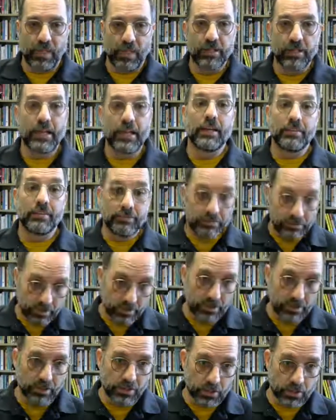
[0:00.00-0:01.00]
Again,
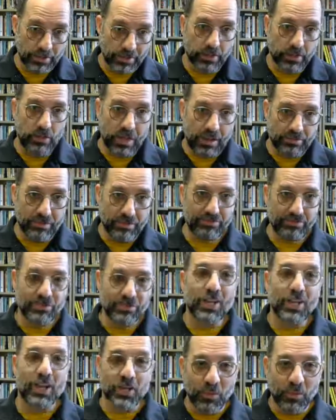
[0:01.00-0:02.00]
assuming you
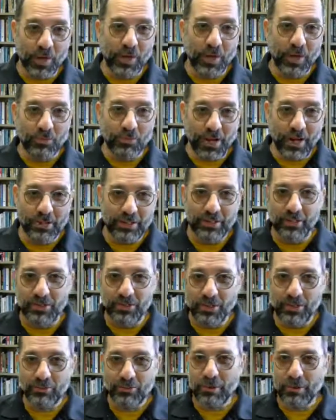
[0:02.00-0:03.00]
haven't signed away your right
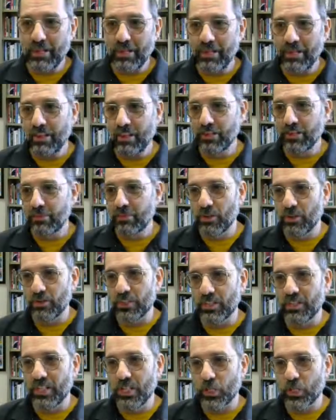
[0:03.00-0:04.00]
to distribute it under
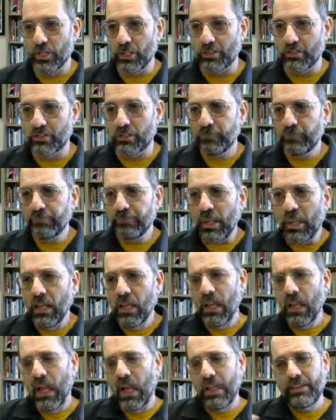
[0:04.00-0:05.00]
those conditions.
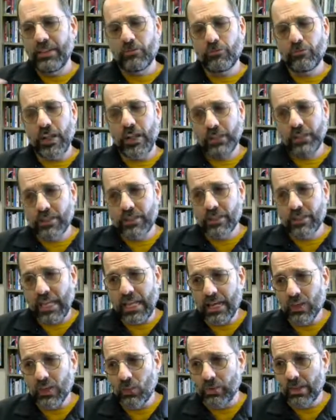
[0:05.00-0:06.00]
And then finally, the
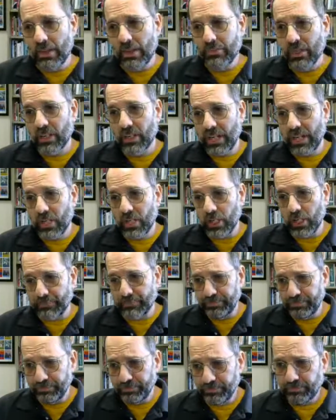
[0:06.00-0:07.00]
category of
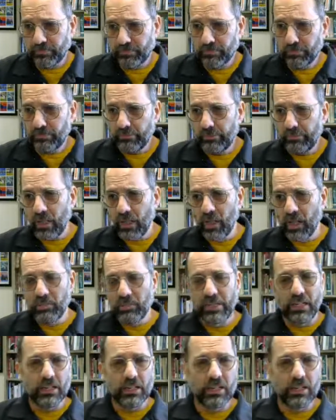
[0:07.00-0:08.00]
connection.
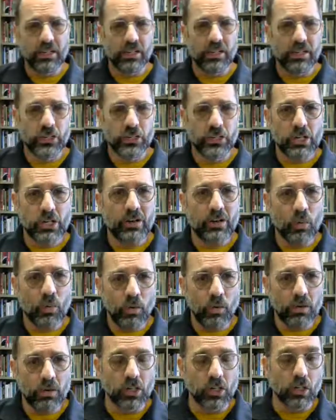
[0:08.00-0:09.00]

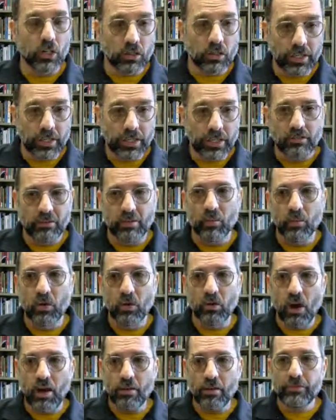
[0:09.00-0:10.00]
Sharing work earlier or
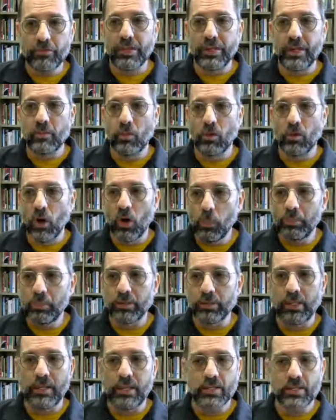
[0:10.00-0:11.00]
more often and more
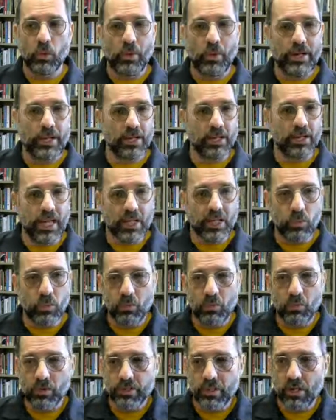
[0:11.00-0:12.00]
openly is a way to connect
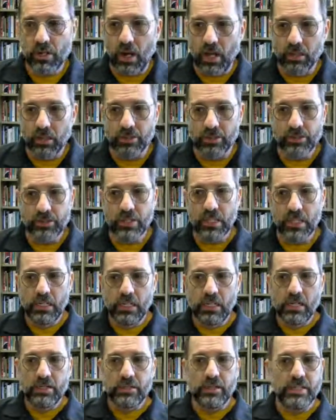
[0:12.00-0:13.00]
with more scholars,
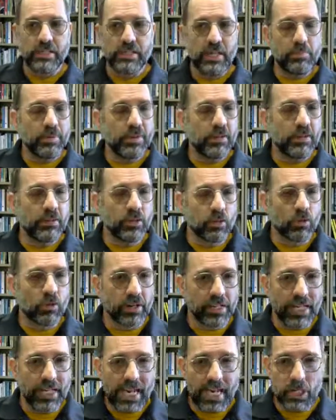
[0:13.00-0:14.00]
to deepen
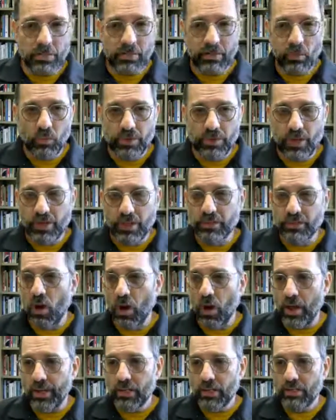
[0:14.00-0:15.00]
your engagement with other
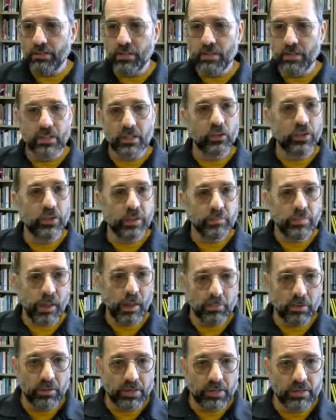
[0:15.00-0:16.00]
audiences, including
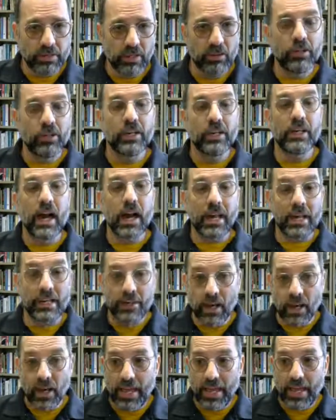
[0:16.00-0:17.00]
publics, including
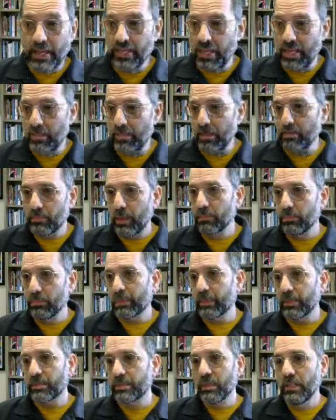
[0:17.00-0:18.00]
non-academic
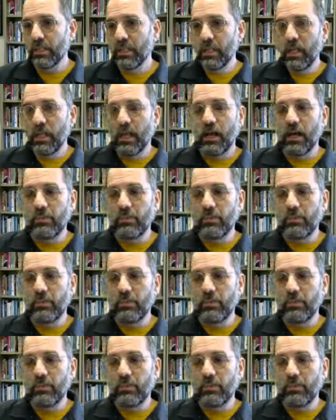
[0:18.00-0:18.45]
publics.